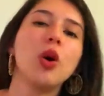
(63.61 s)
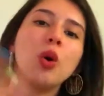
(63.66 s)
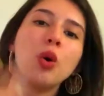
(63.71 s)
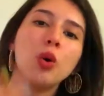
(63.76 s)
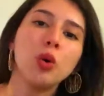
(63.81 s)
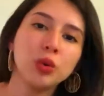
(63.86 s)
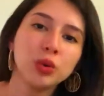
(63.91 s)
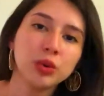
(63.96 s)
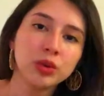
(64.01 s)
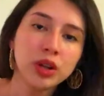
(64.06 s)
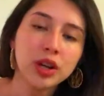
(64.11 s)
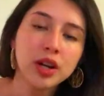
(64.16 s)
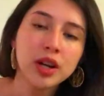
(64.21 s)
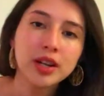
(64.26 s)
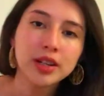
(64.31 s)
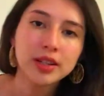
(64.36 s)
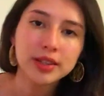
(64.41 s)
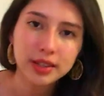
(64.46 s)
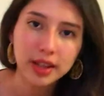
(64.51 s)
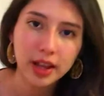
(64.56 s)
own
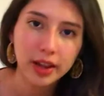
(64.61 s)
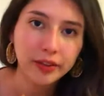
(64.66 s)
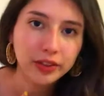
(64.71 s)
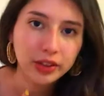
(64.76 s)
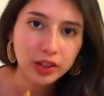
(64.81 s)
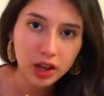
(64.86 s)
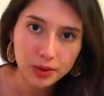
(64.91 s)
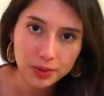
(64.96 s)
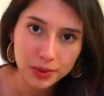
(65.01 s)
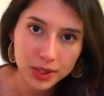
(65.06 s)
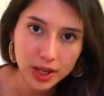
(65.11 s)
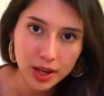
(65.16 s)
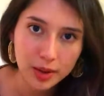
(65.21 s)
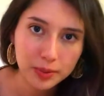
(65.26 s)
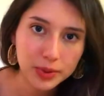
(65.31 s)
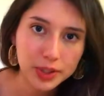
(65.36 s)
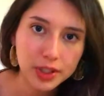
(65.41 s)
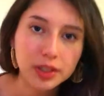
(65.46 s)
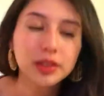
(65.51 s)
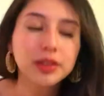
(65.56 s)
self-concept.